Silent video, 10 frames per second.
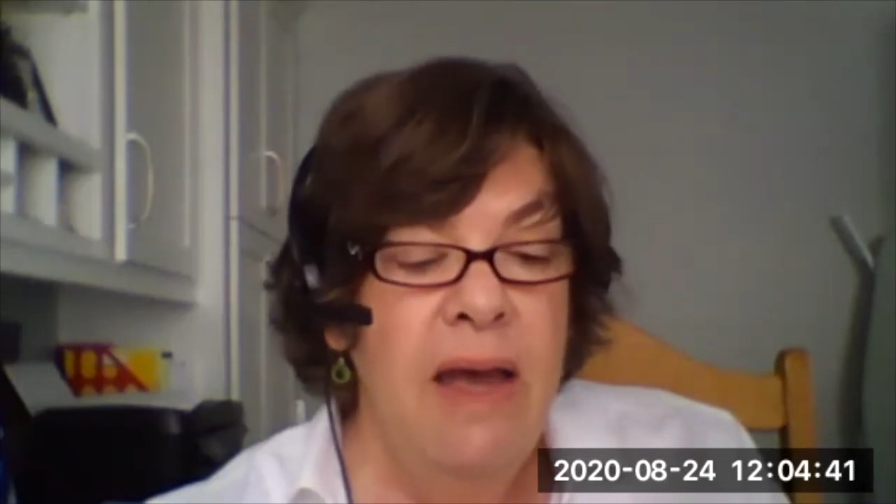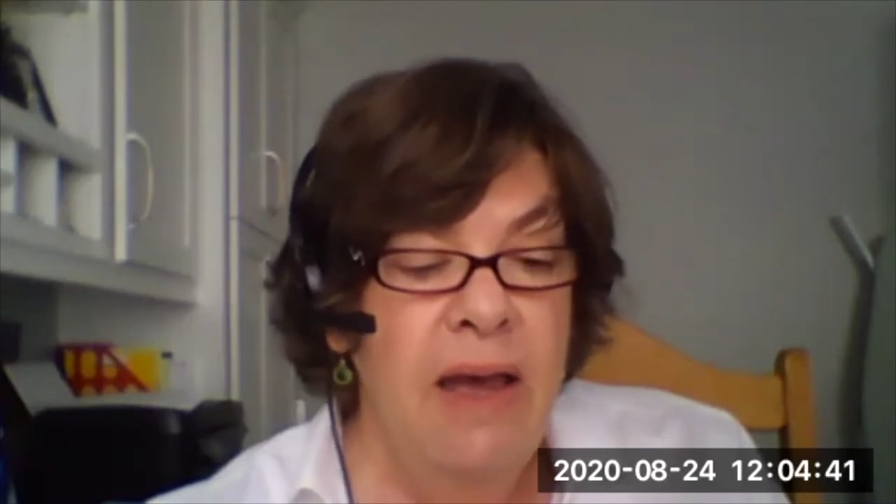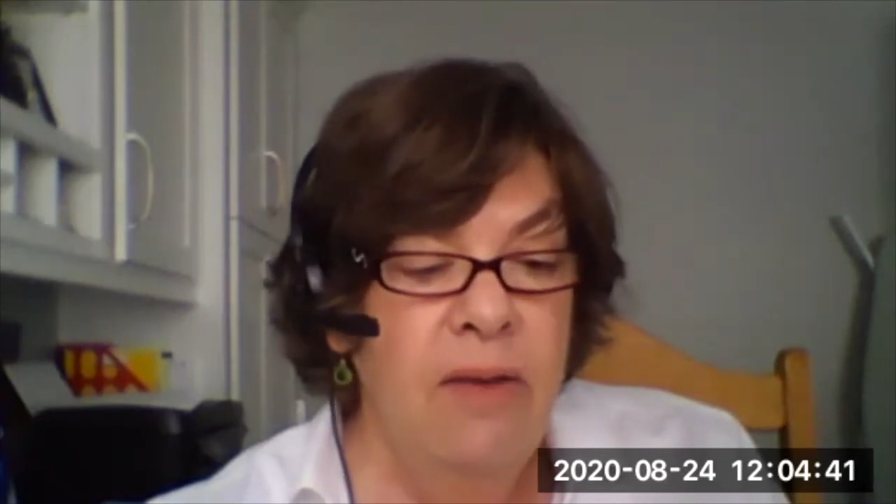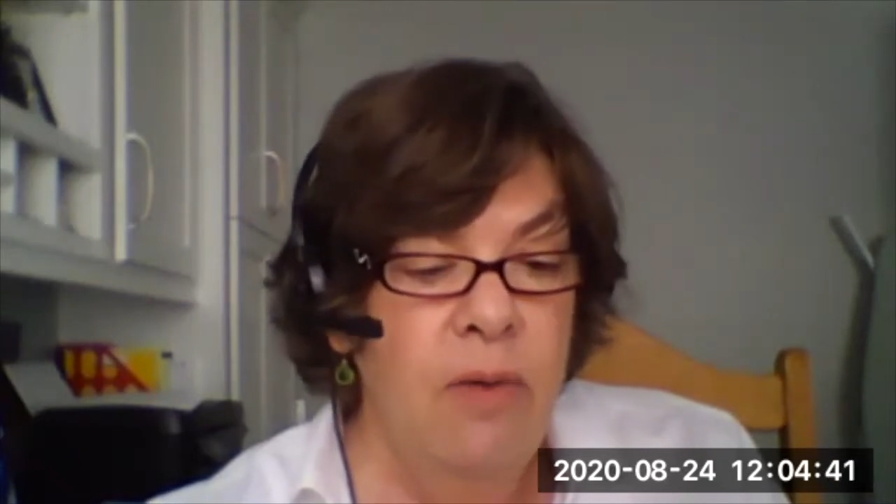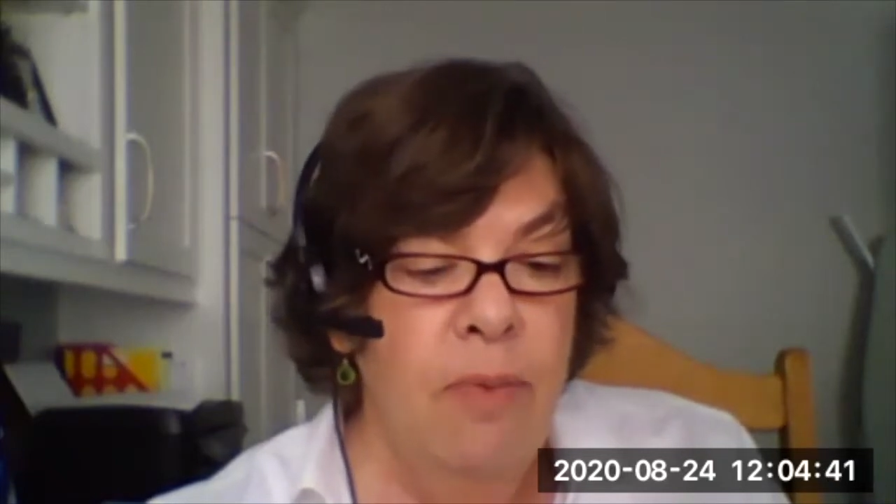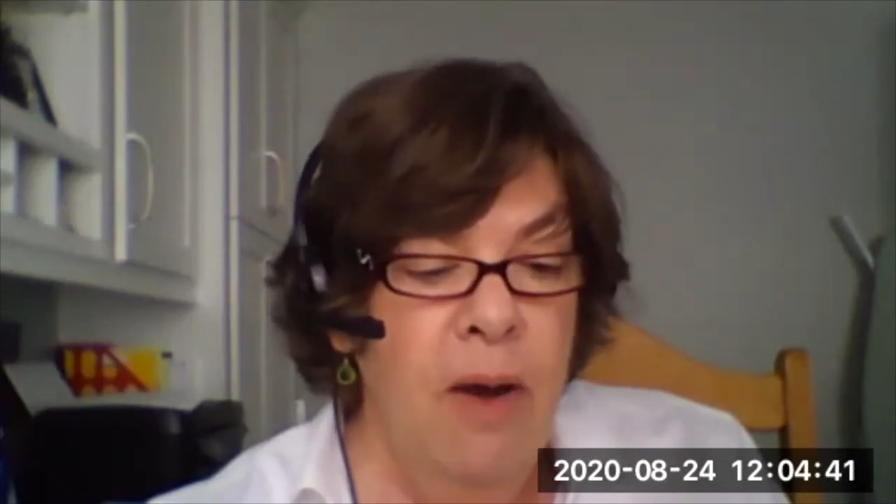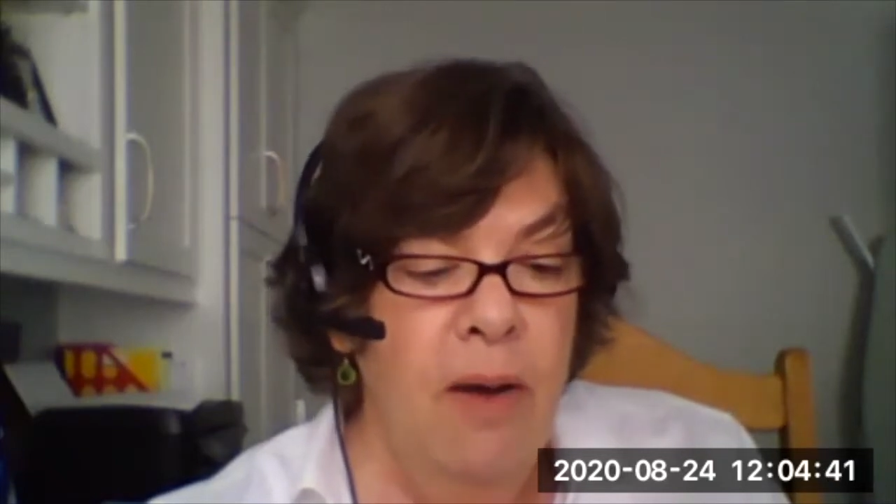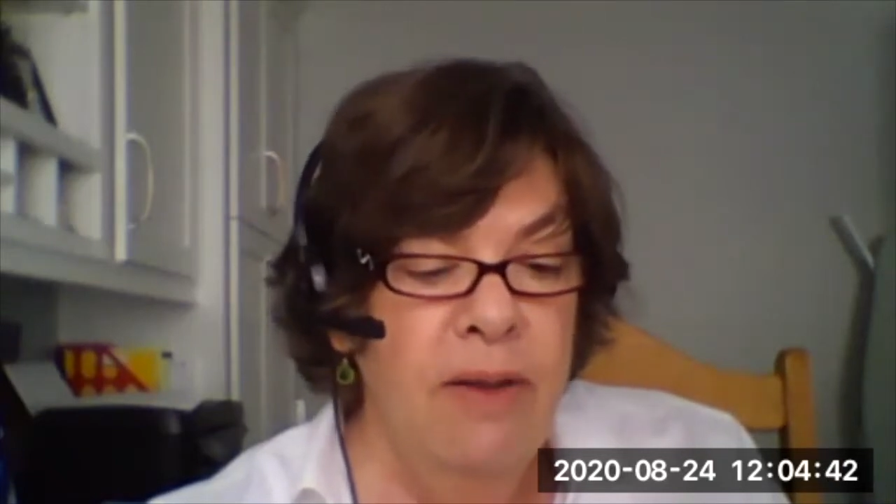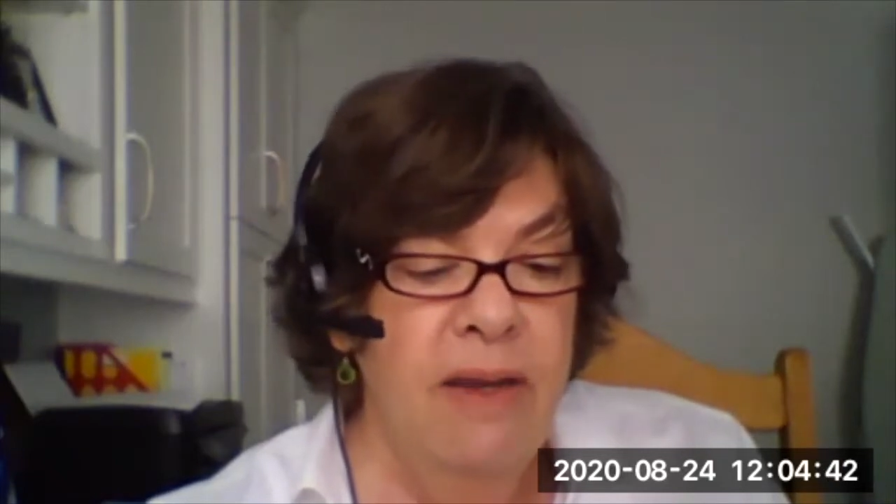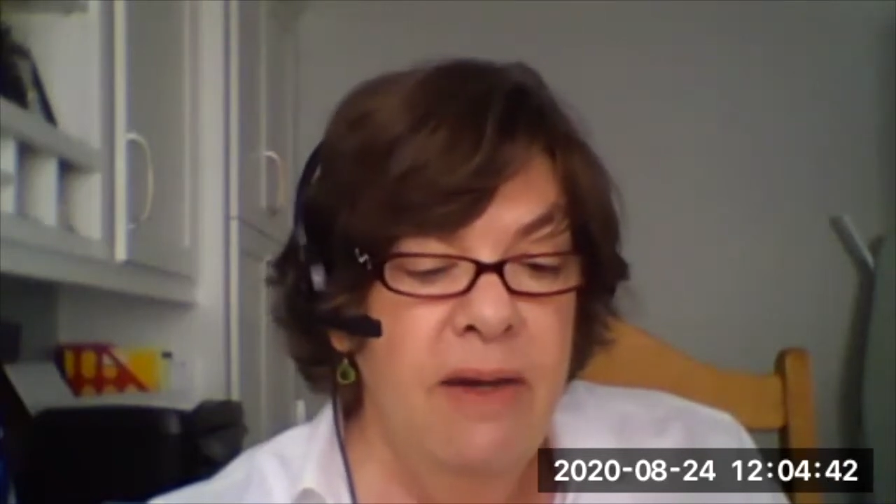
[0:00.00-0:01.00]
and
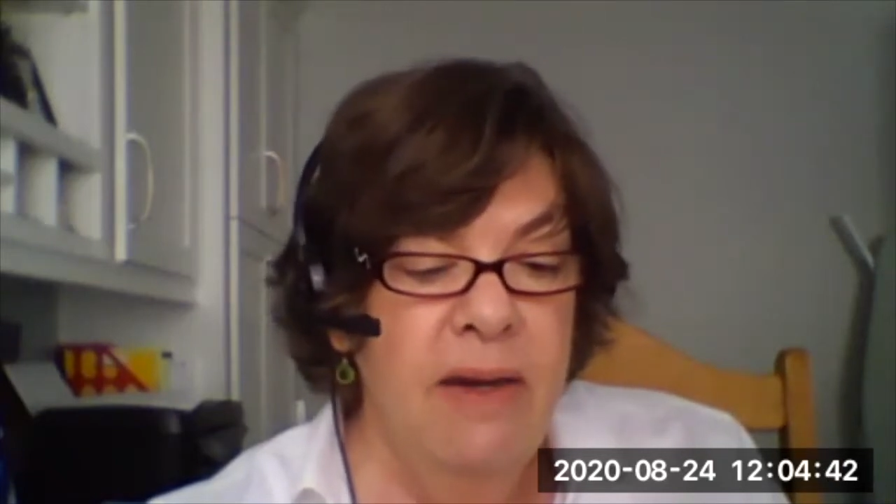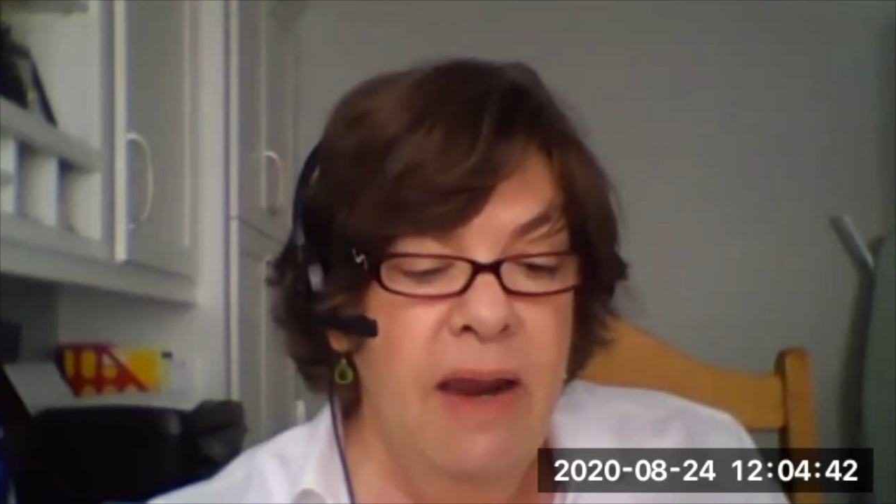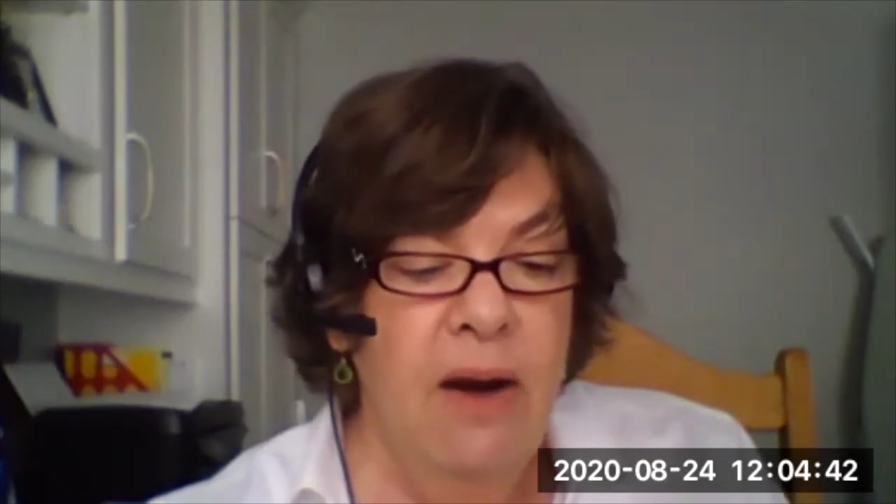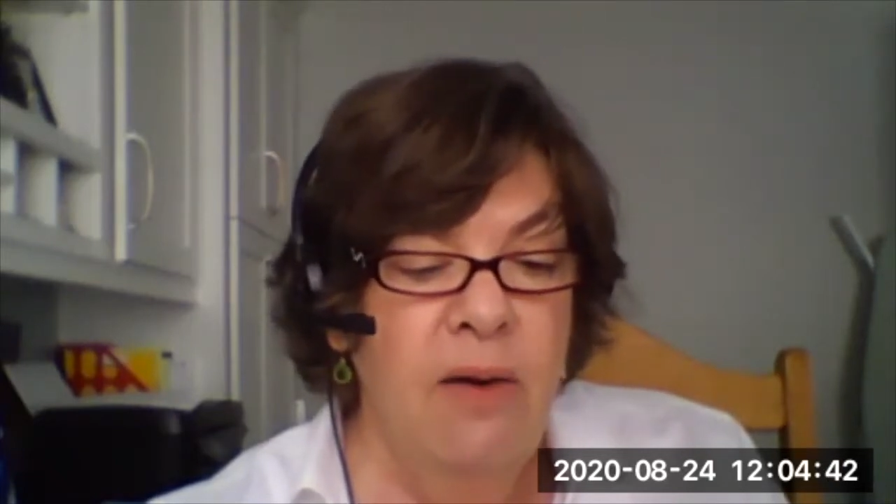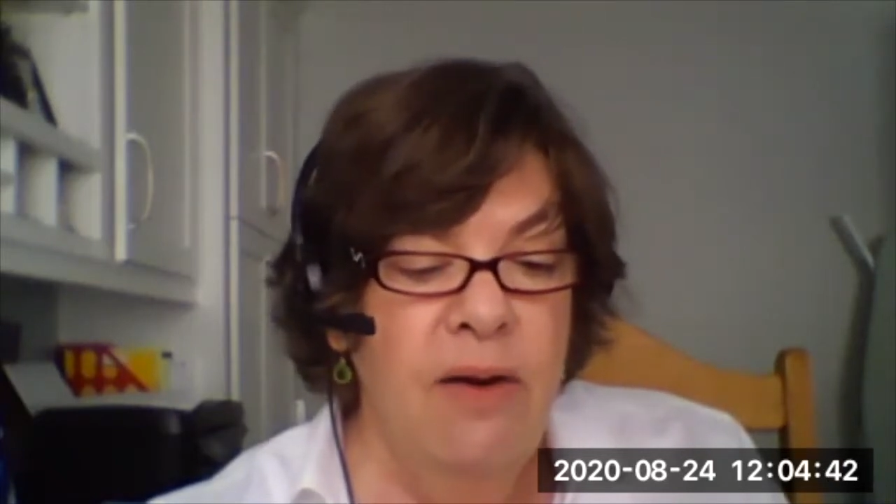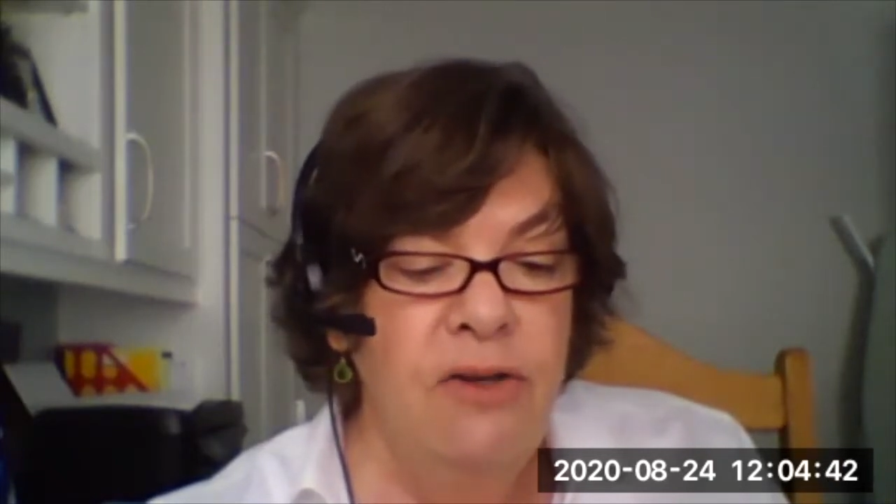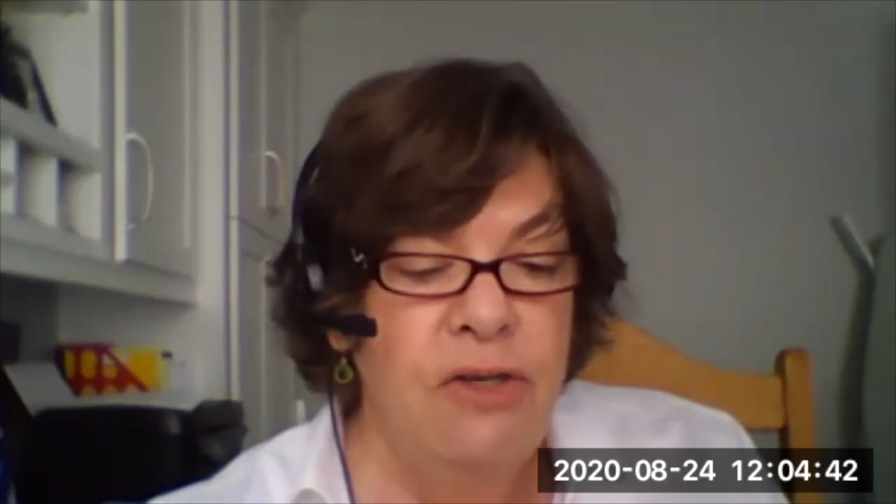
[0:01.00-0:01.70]
Republican Karen